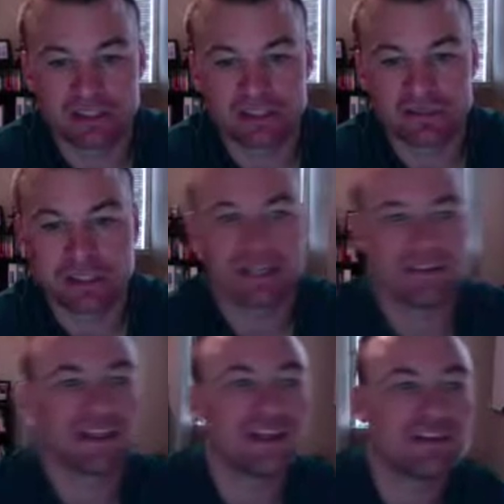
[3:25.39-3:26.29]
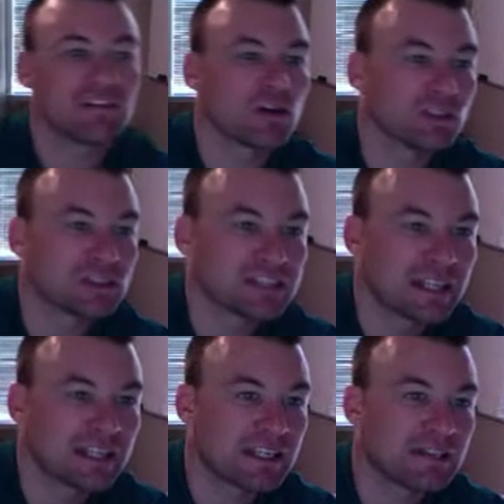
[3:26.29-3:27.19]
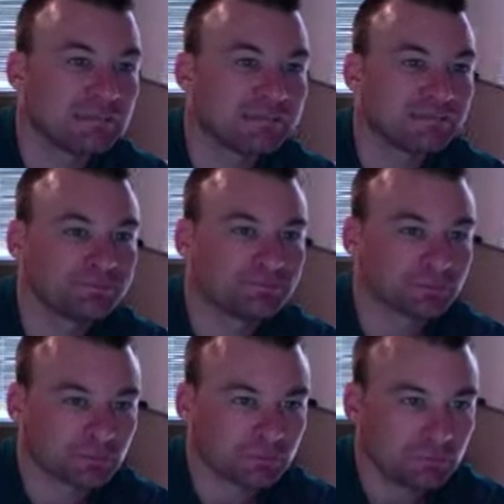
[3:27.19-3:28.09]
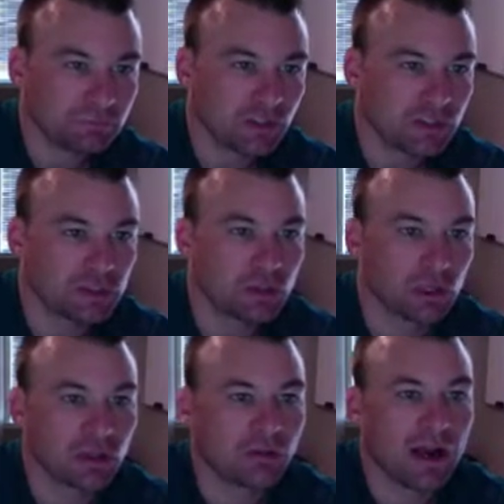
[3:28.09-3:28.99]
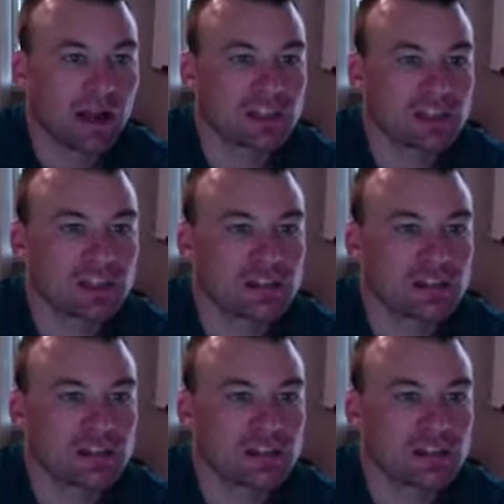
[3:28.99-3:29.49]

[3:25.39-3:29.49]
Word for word: and it's located at the end of the cul-de-sac here. Two-car garage.